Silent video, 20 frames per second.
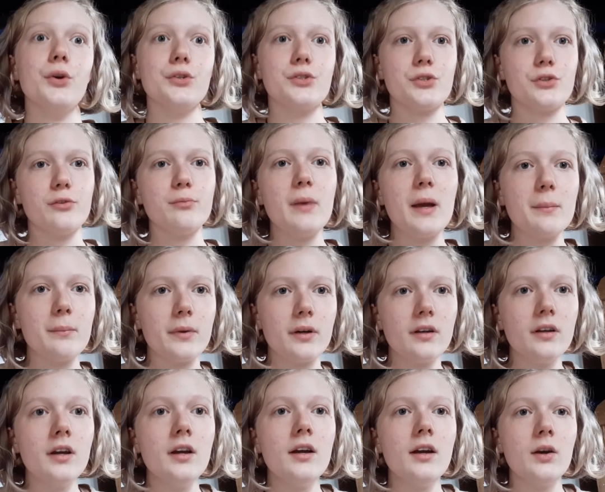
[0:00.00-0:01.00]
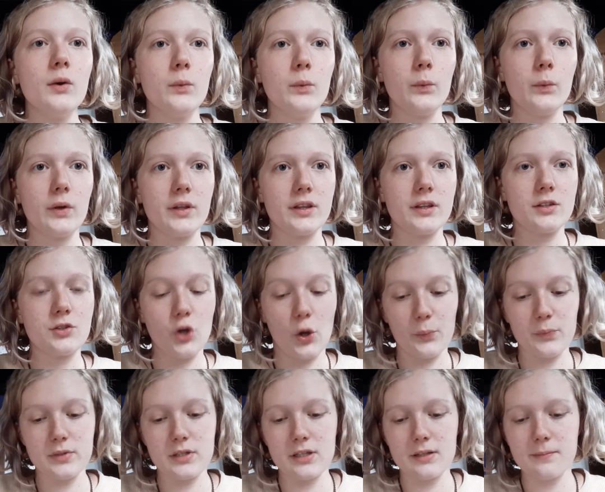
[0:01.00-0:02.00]
to remember with
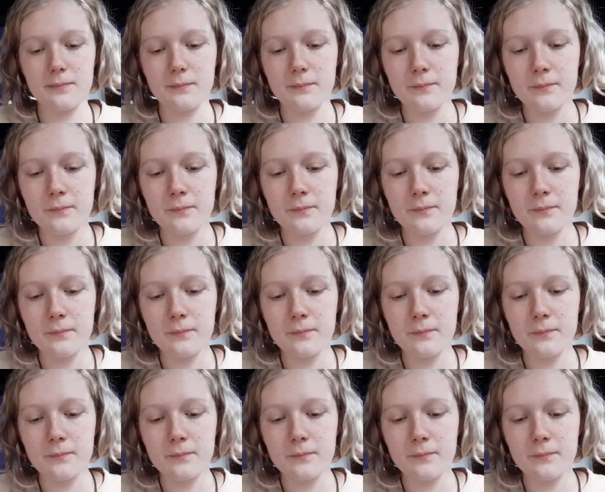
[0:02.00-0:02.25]
Thomson.